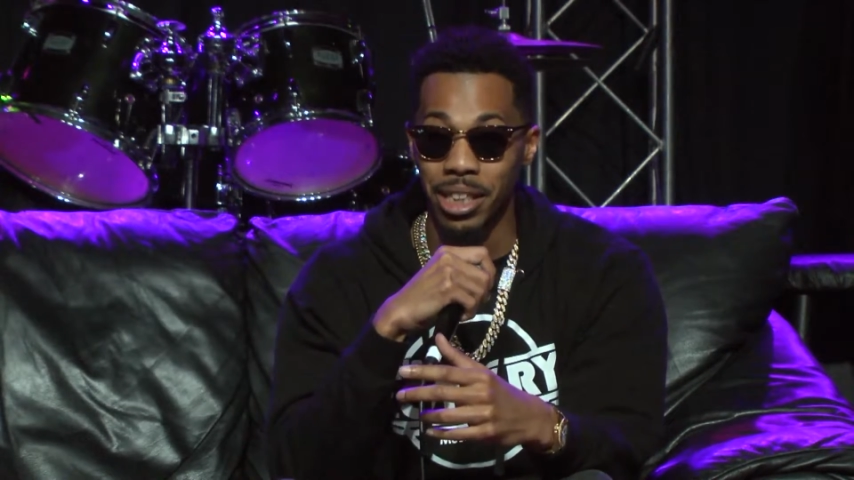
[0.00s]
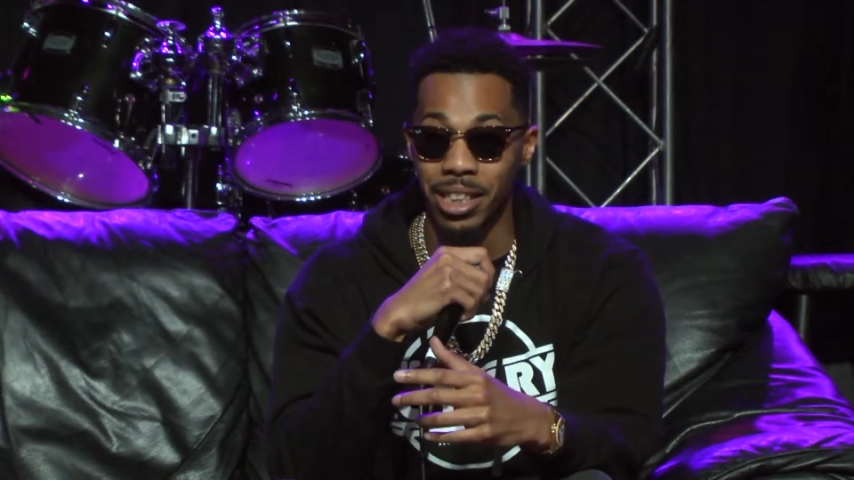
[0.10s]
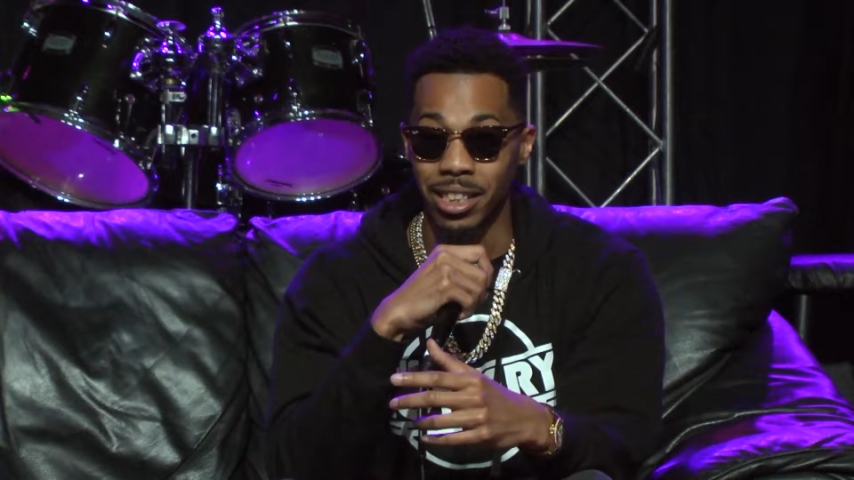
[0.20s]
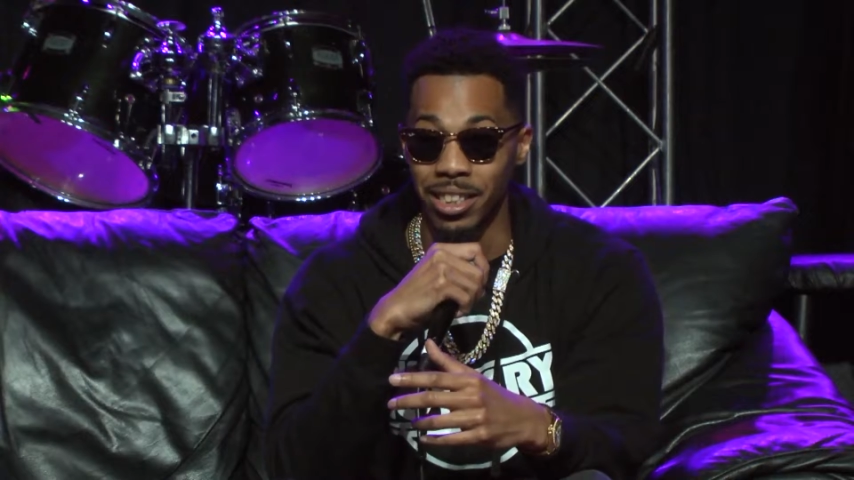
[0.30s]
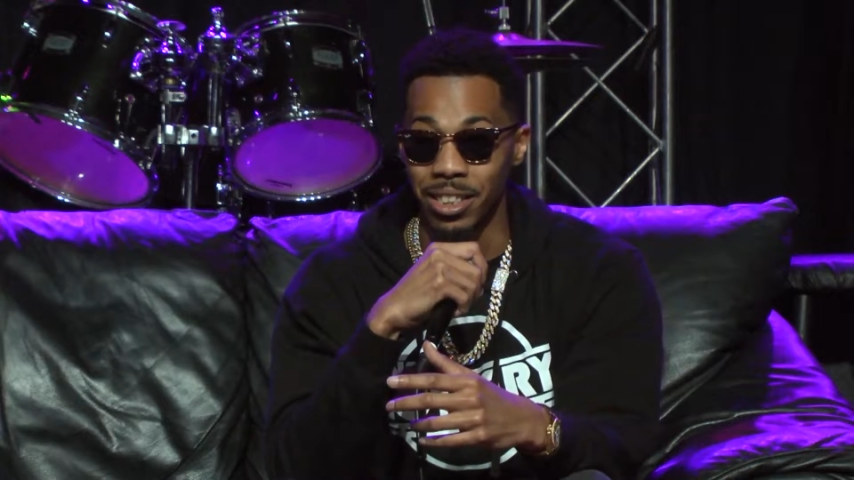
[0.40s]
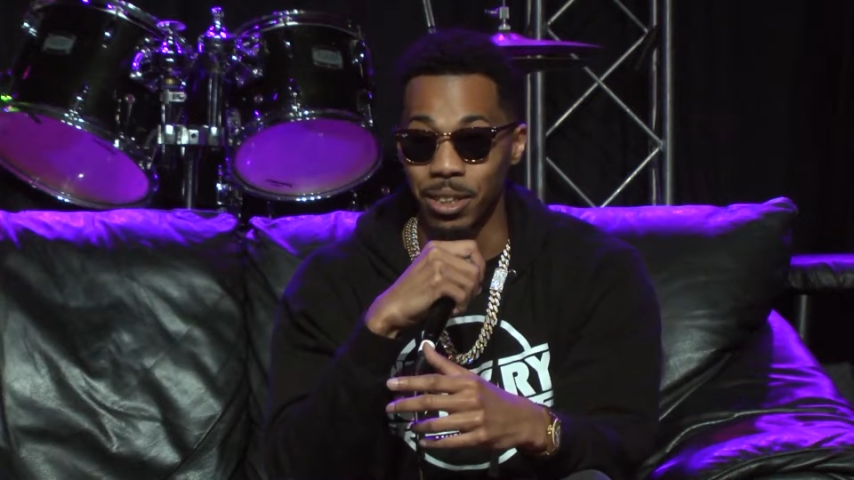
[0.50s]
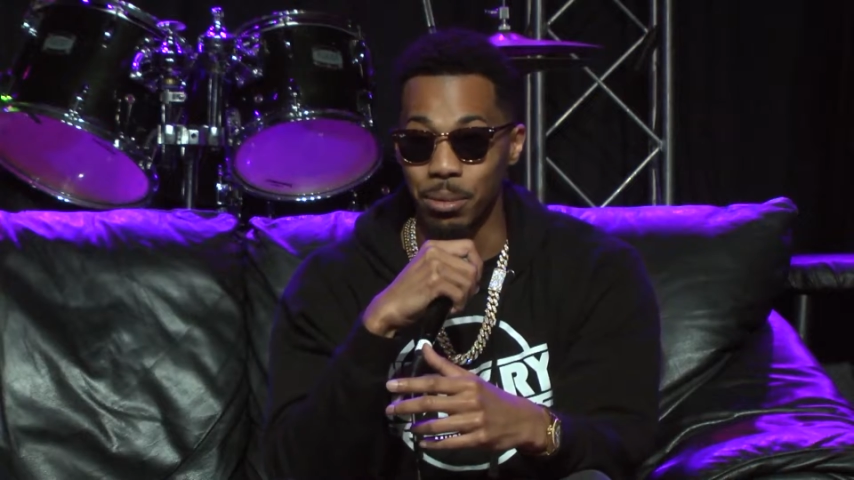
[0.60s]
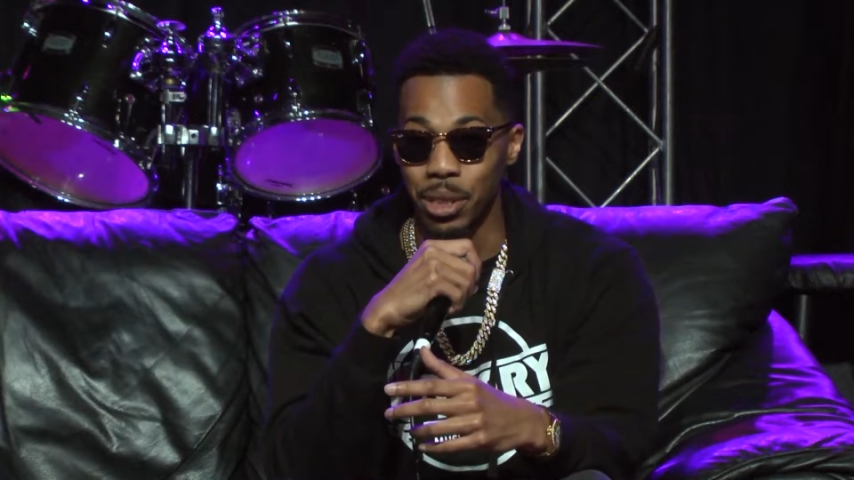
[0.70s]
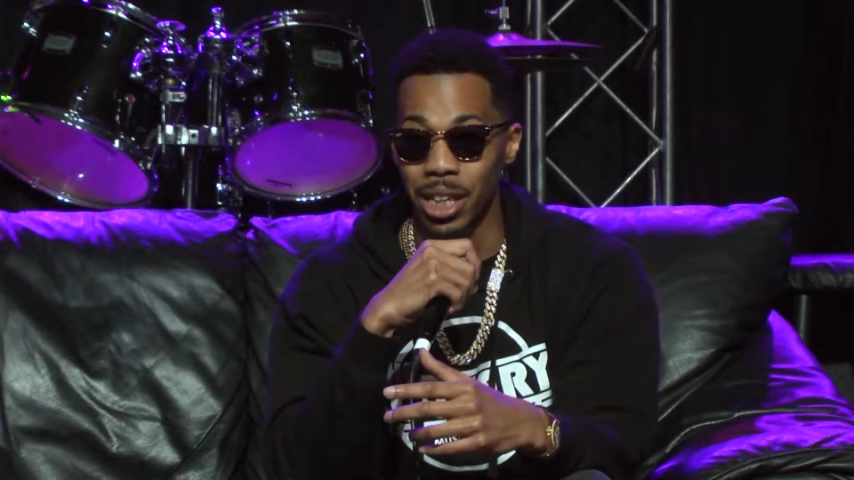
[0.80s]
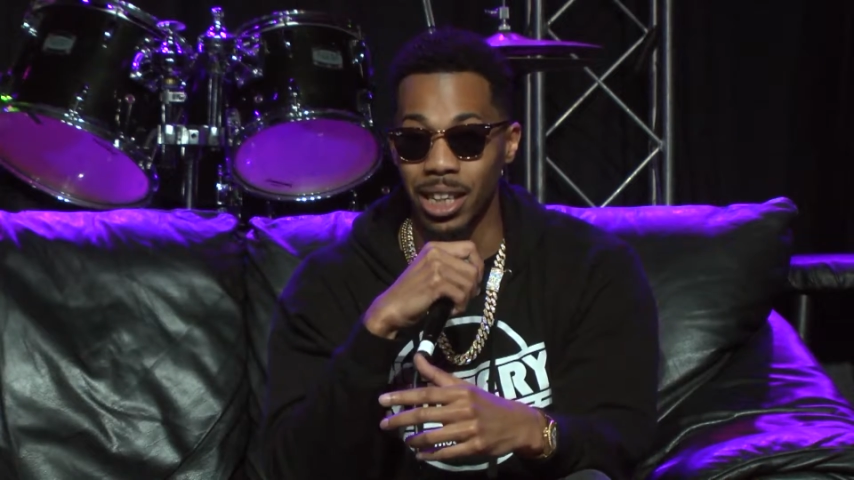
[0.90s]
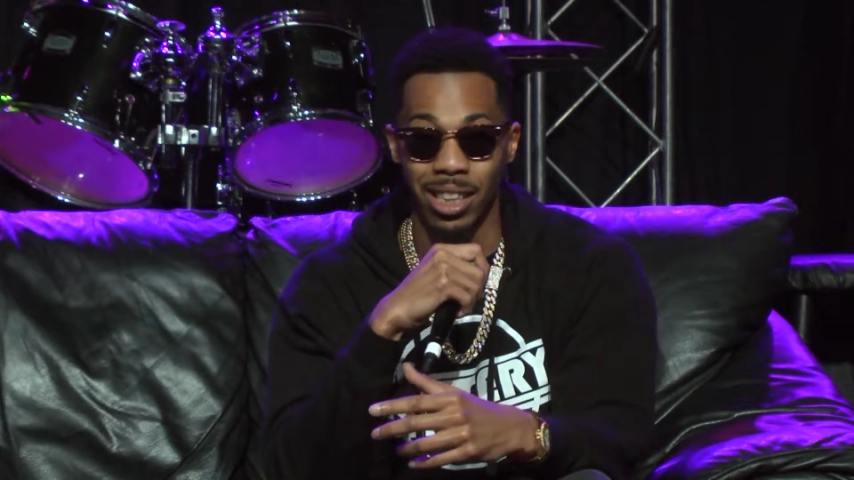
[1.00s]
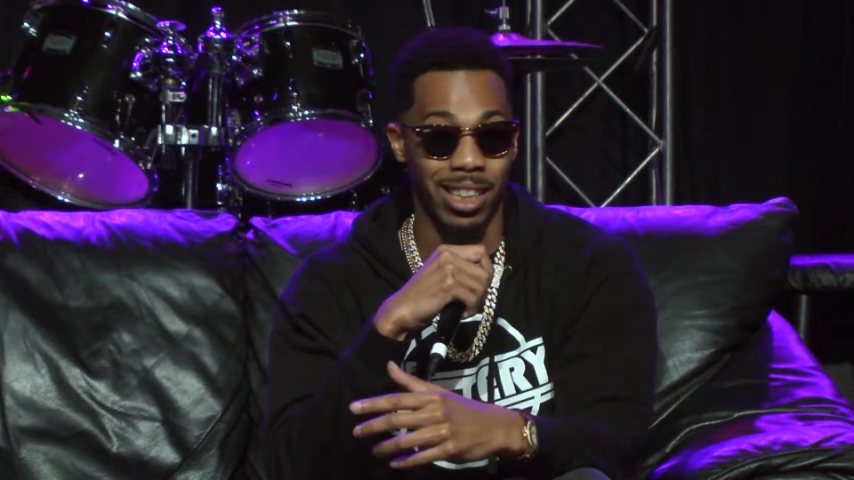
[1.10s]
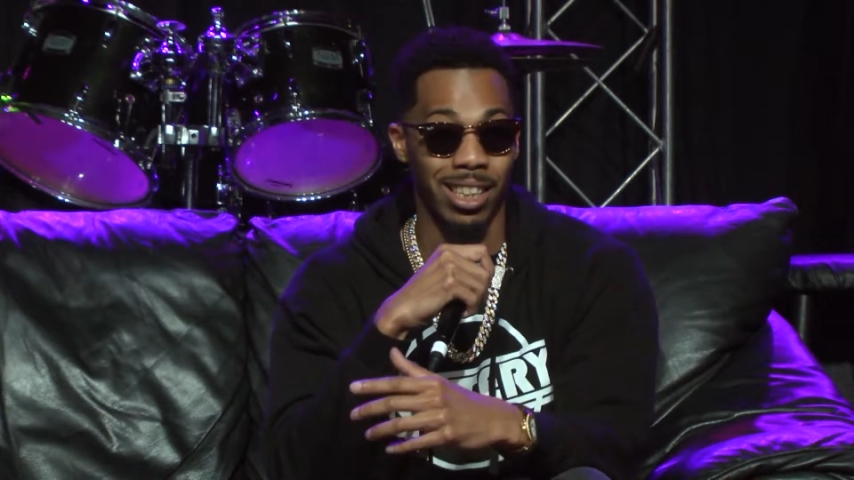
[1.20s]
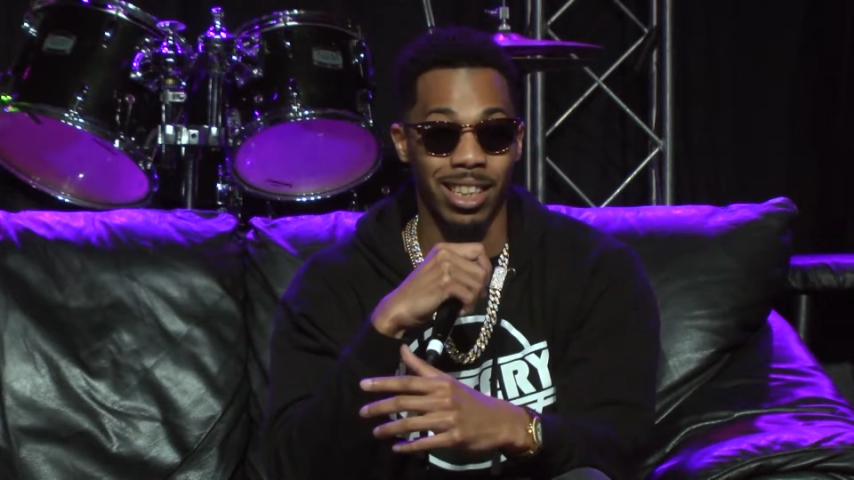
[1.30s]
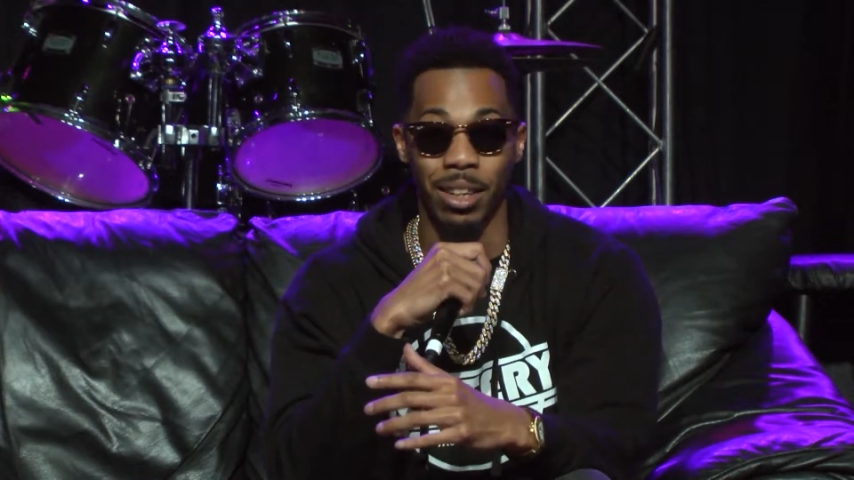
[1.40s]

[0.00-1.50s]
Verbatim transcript: together. You know what I'm saying?